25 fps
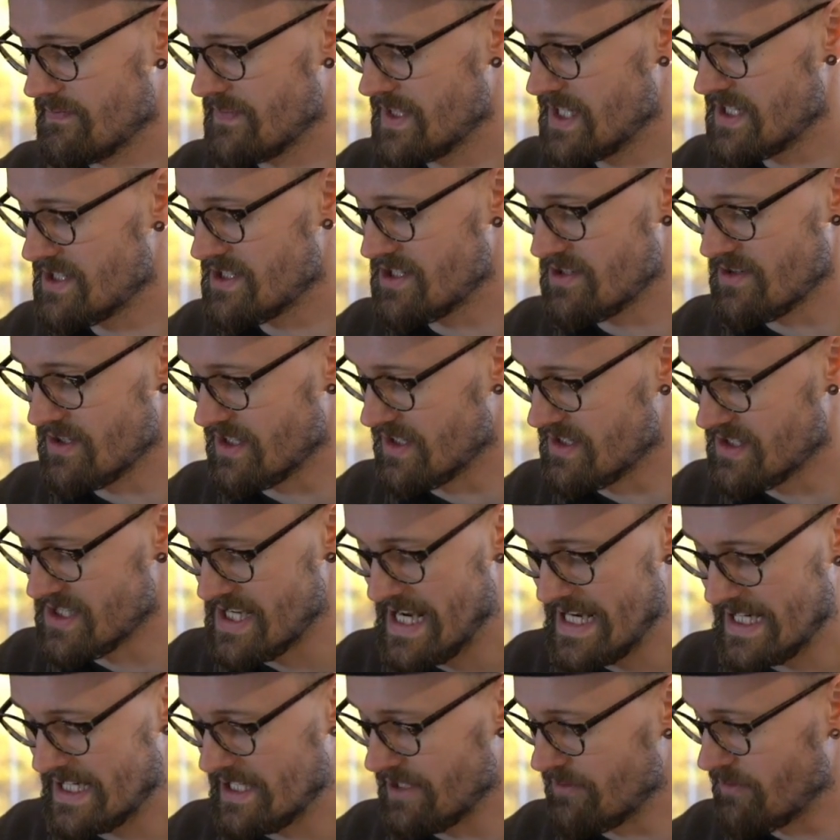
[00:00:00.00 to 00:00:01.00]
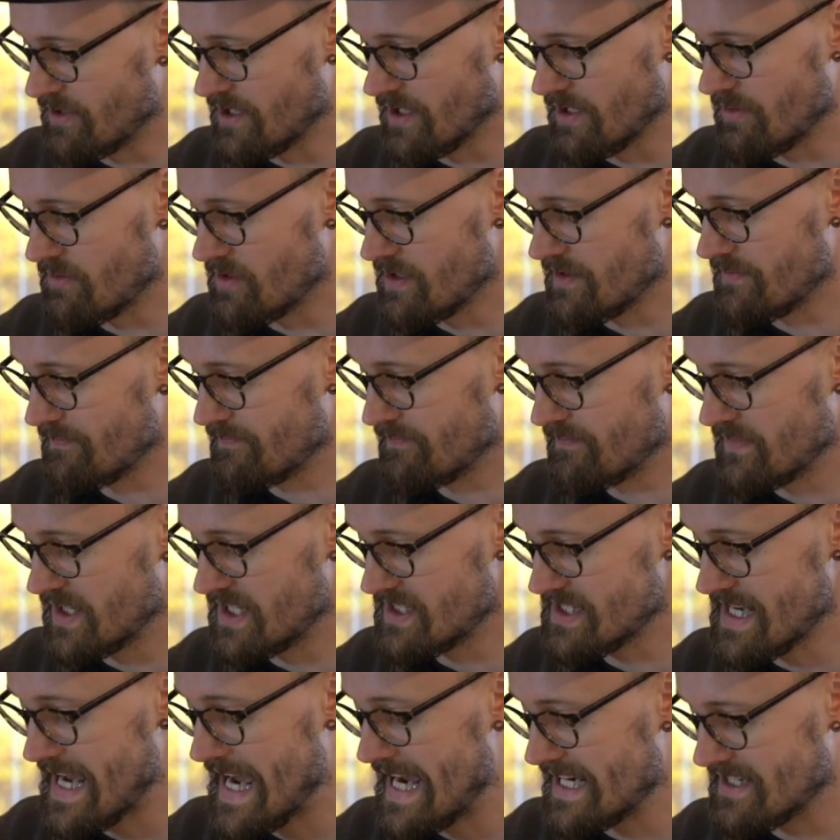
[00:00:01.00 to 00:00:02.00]
it's doing exactly what I want.
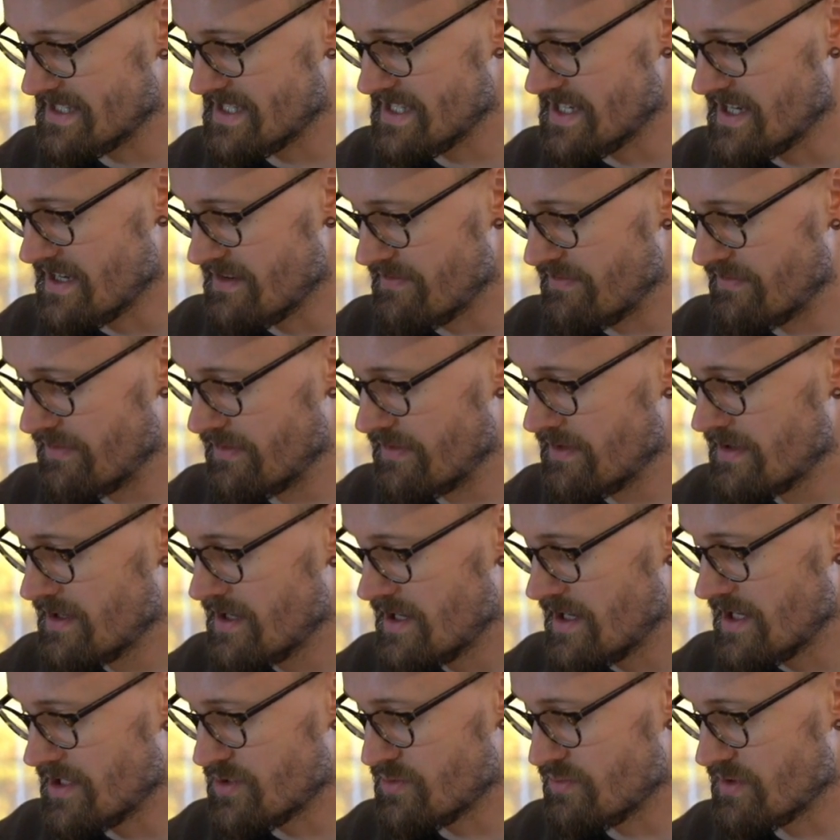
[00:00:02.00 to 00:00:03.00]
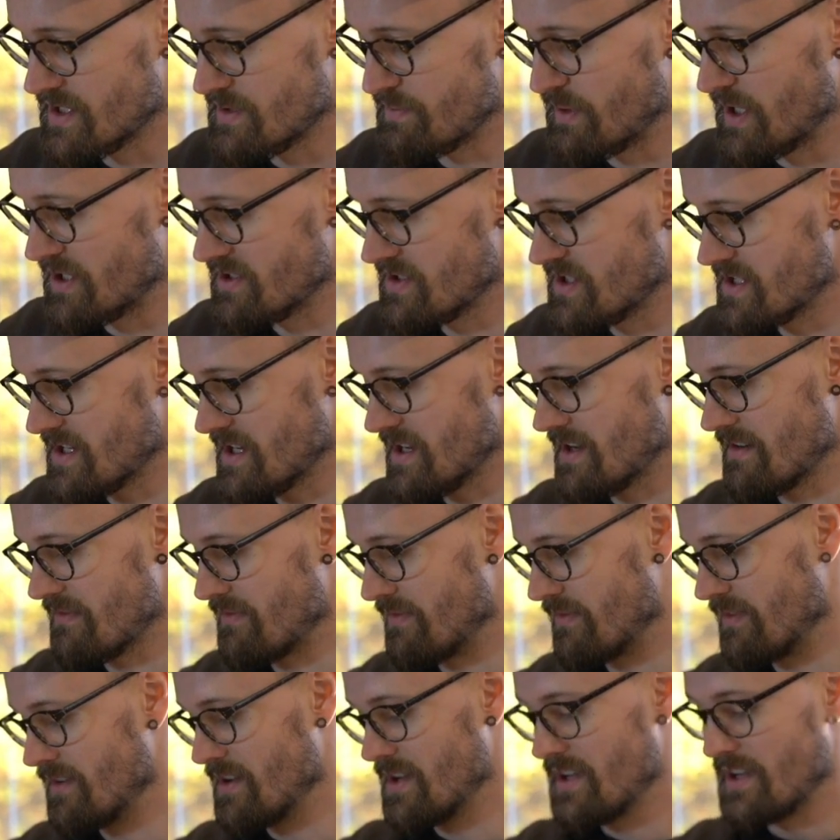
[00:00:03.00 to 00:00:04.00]
It's active, it's
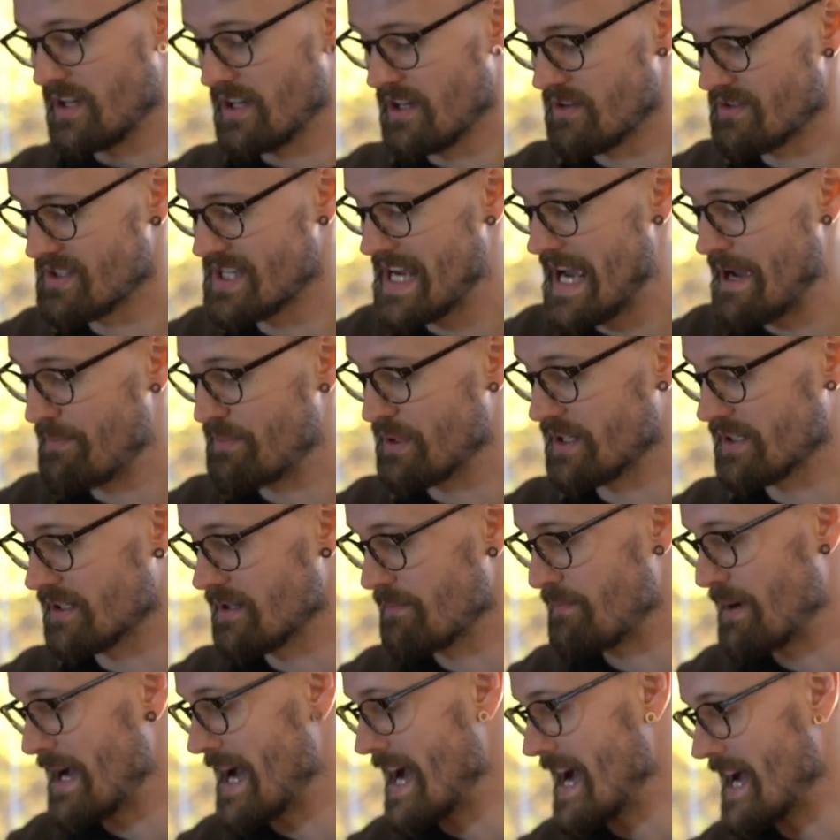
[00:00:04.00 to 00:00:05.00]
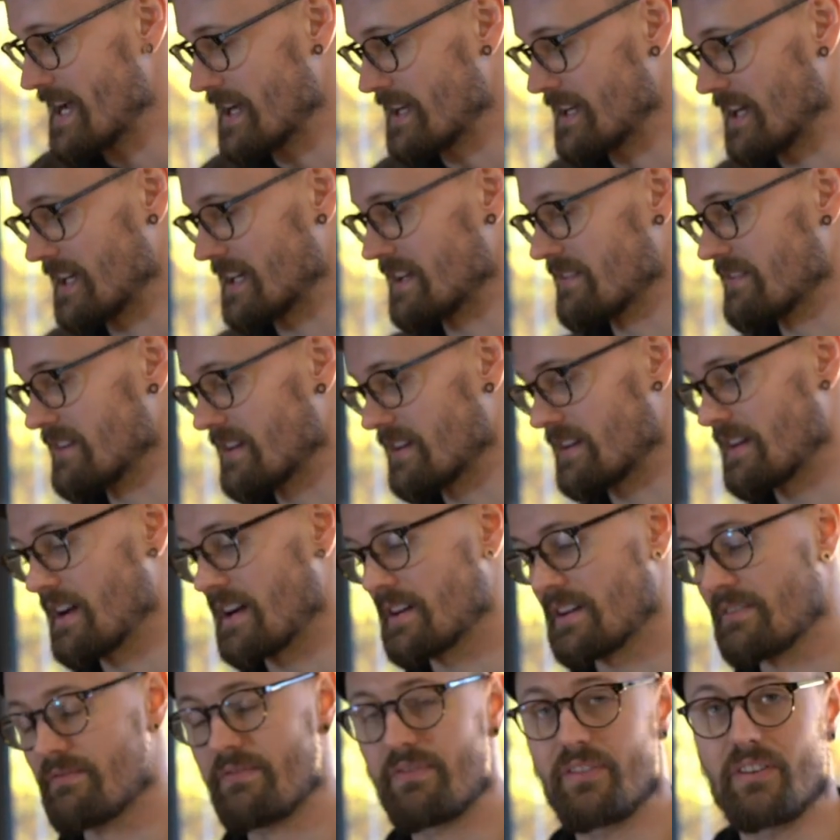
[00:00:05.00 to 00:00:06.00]
responsive, you know, tapping the back, I
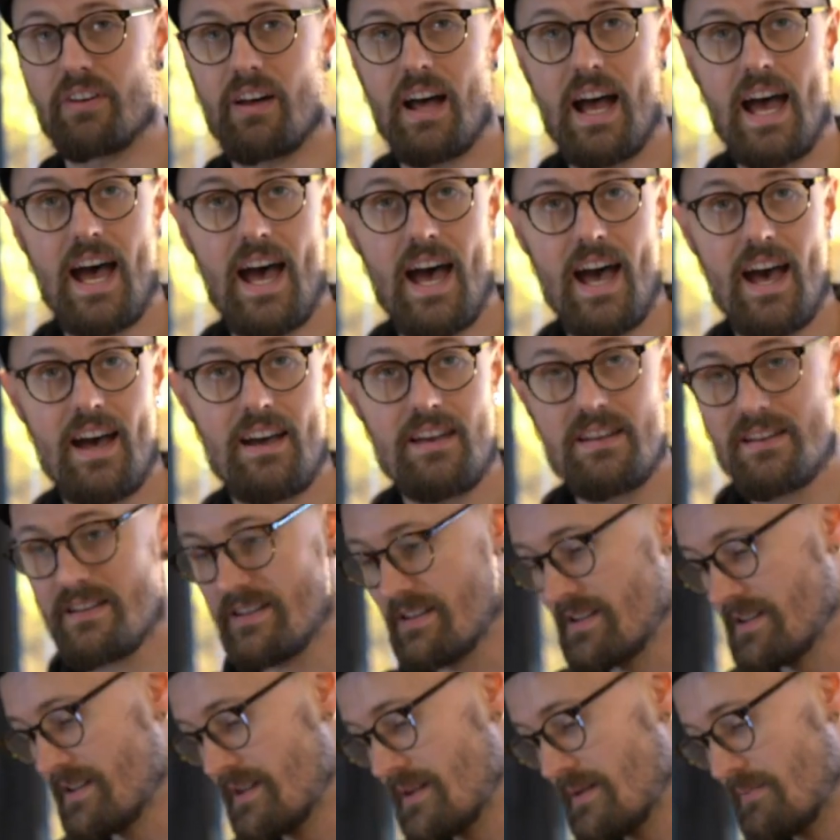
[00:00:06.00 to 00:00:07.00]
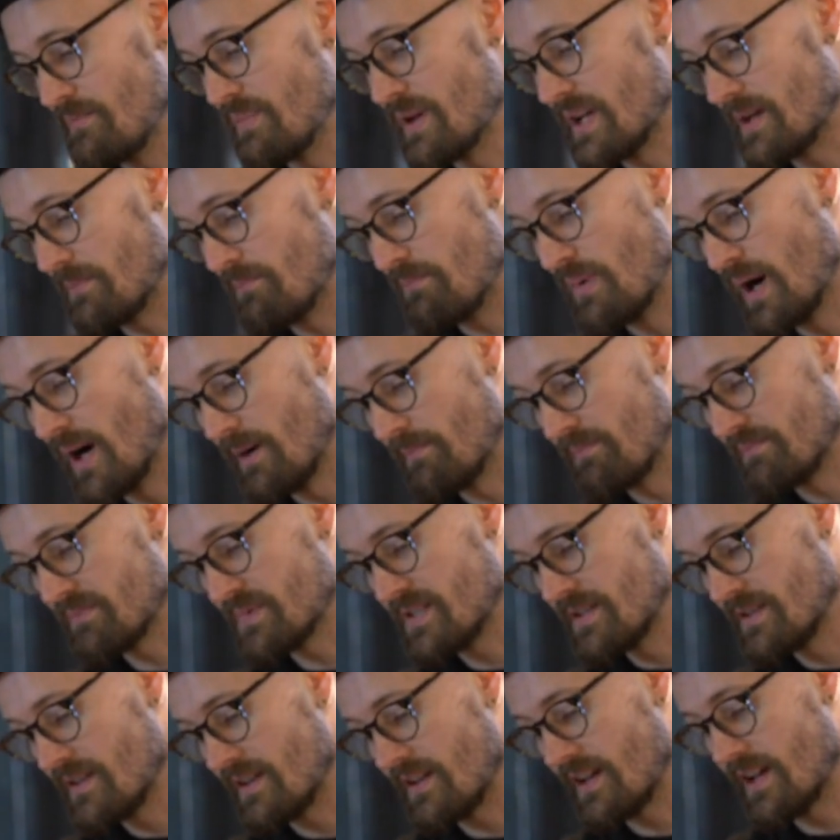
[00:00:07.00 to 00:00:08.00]
can feel air being
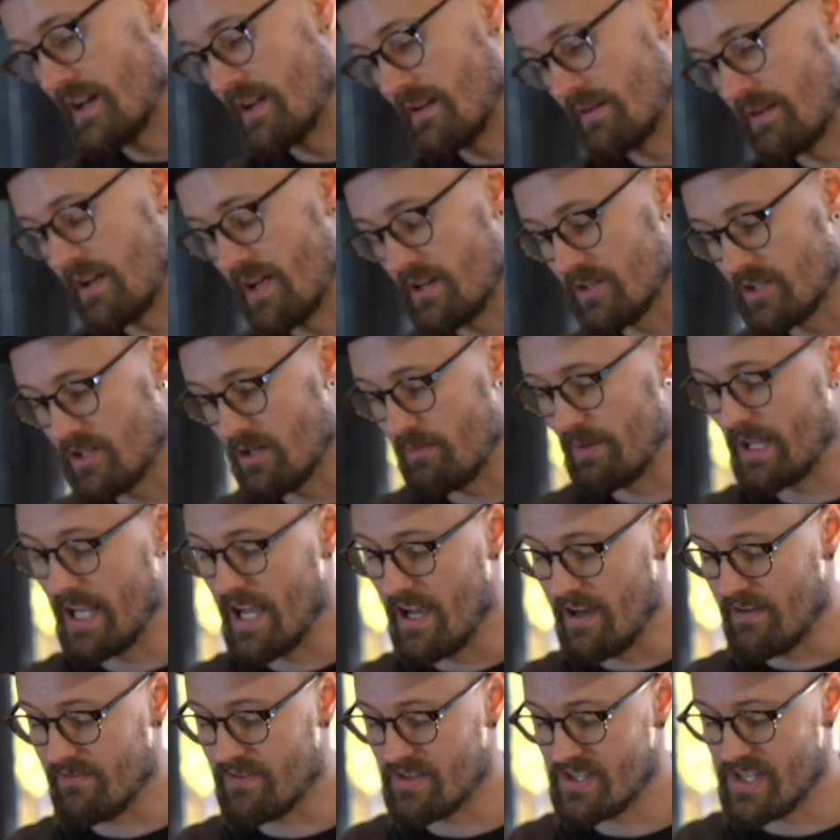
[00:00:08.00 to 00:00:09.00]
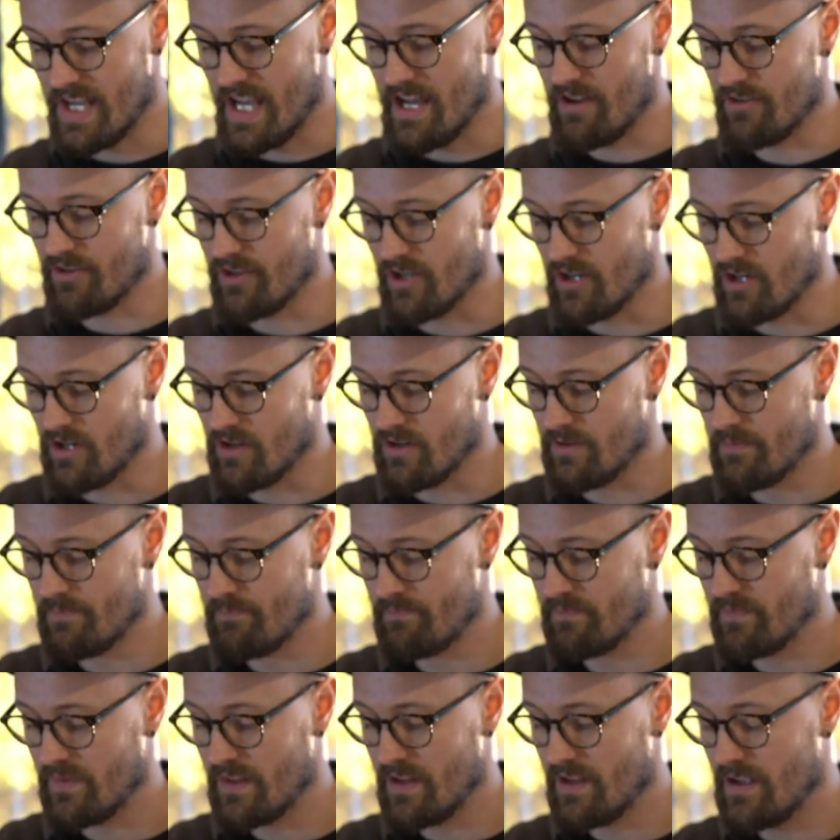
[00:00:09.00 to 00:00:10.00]
pumped and coming out of the sound hole,
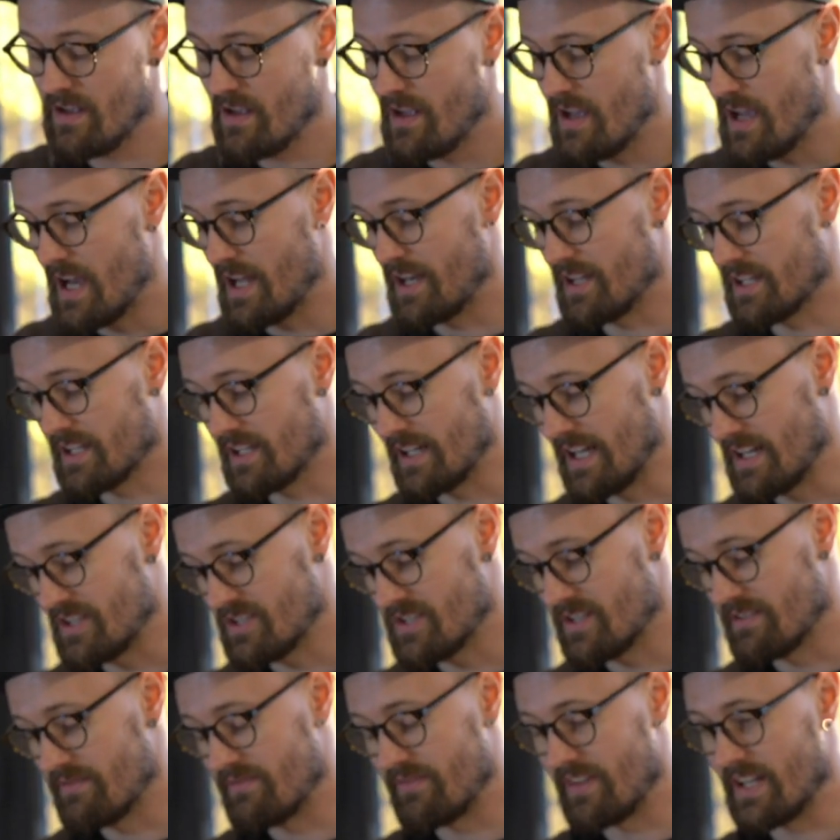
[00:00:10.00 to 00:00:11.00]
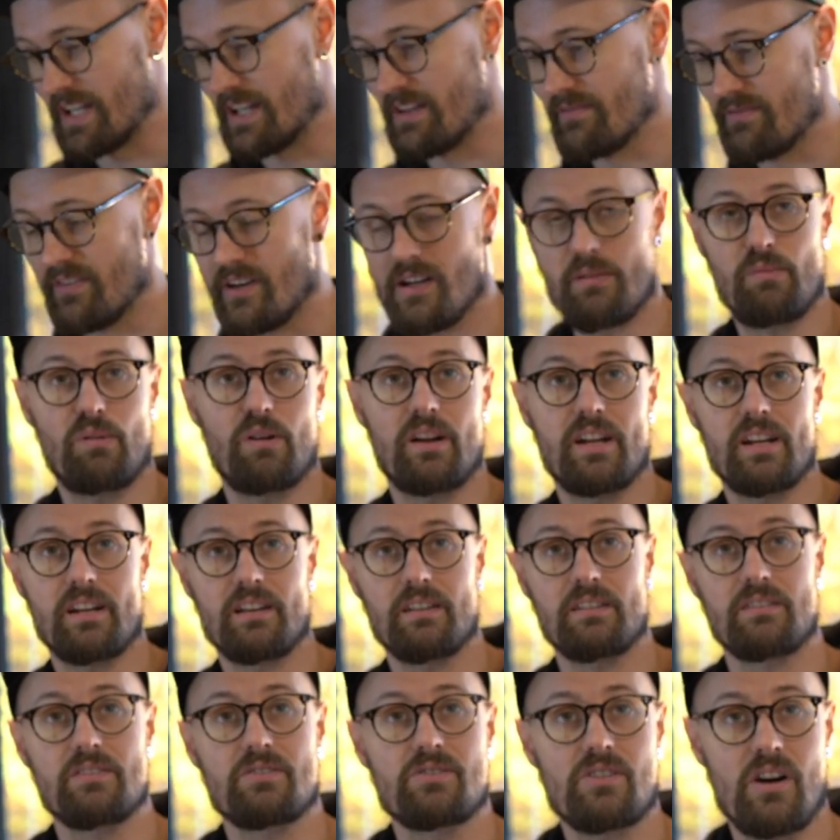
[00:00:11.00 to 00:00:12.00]
and I can actually feel it
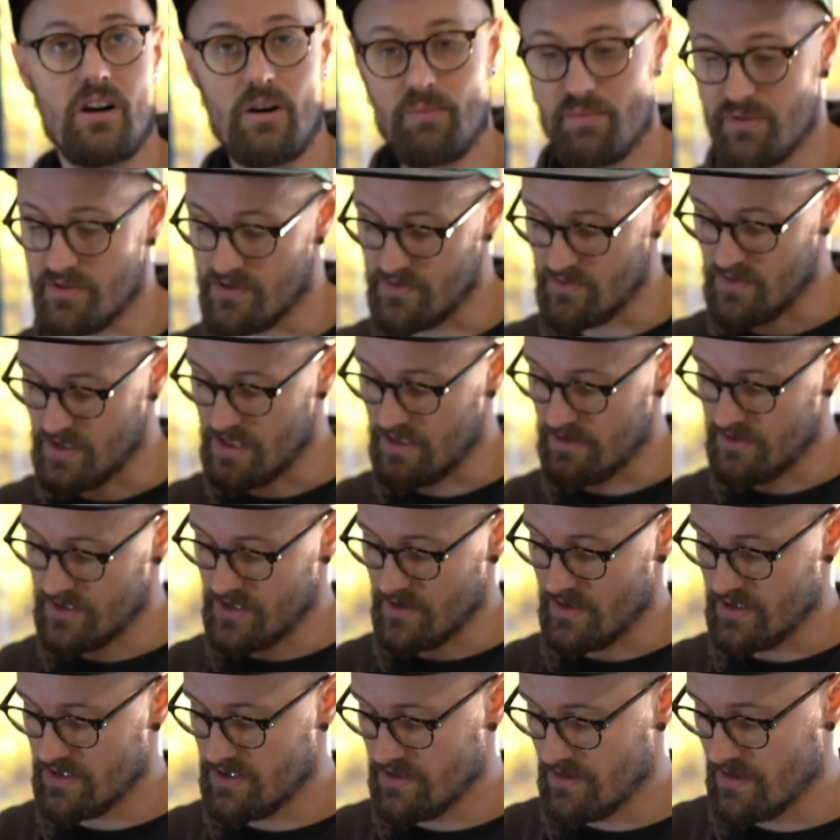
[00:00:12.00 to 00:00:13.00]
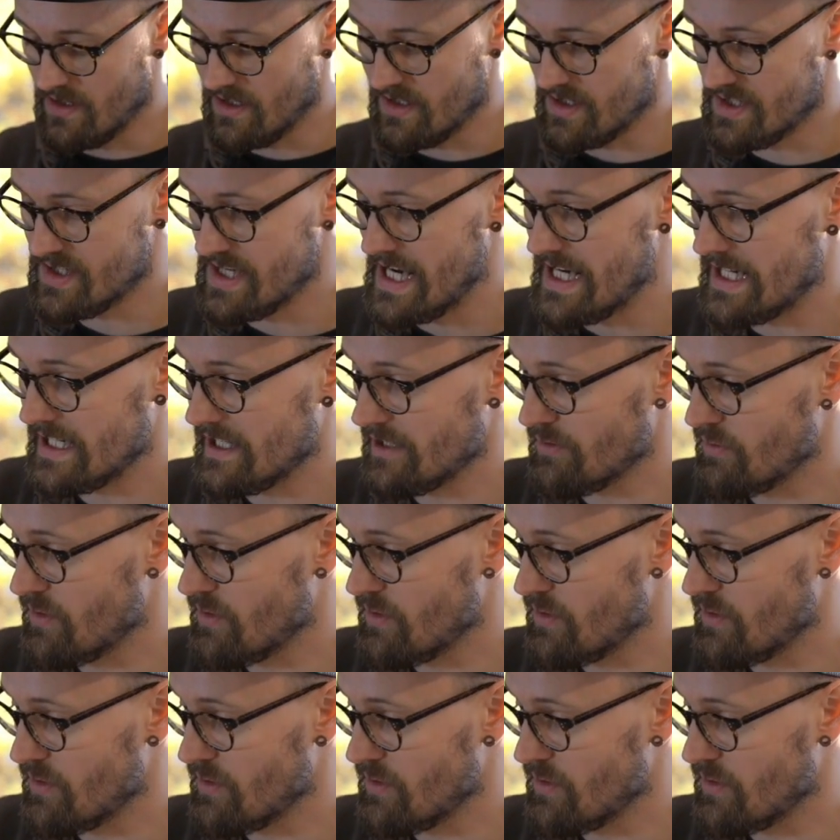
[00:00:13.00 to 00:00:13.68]
vibrating the top as well. So it's doing exactly